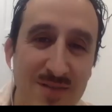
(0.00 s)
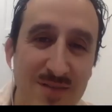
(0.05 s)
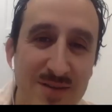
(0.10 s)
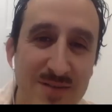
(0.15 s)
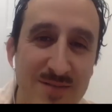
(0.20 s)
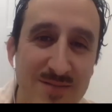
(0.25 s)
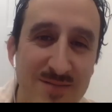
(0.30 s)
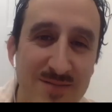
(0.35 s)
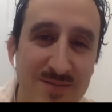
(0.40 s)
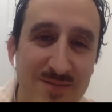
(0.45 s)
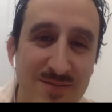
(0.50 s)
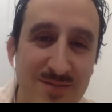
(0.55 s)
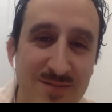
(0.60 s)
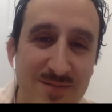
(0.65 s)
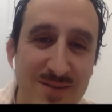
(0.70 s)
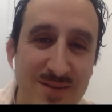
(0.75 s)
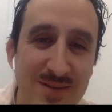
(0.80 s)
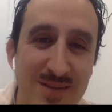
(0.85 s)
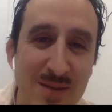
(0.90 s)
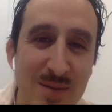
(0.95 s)
it.
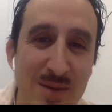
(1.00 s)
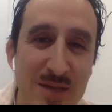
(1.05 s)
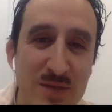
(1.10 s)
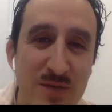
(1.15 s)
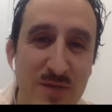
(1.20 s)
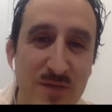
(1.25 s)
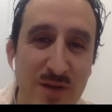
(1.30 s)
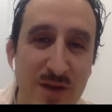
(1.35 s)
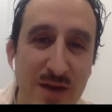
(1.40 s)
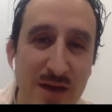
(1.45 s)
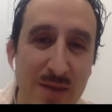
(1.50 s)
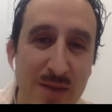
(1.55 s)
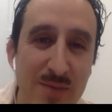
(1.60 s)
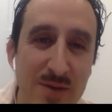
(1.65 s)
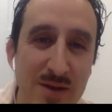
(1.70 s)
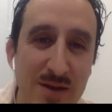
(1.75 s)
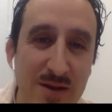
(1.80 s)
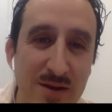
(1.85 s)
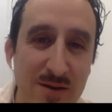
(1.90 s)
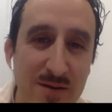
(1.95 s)
That makes me very happy
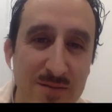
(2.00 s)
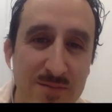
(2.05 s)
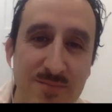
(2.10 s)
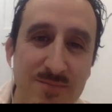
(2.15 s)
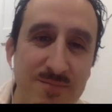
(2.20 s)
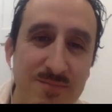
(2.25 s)
to hear.